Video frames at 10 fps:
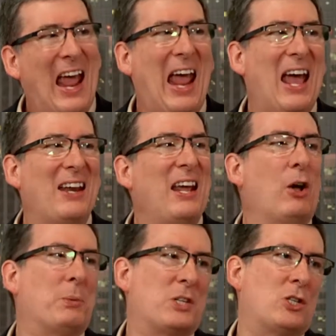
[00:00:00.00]
and
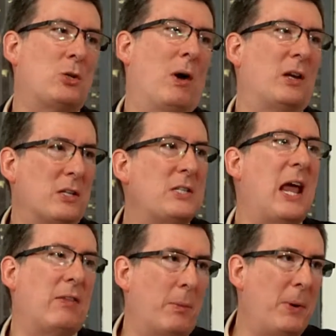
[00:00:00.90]
helps us to
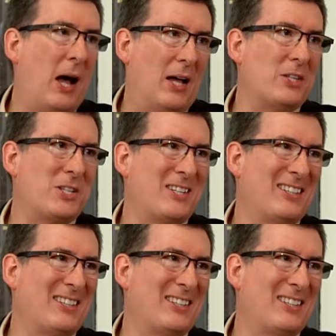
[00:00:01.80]
understand the past.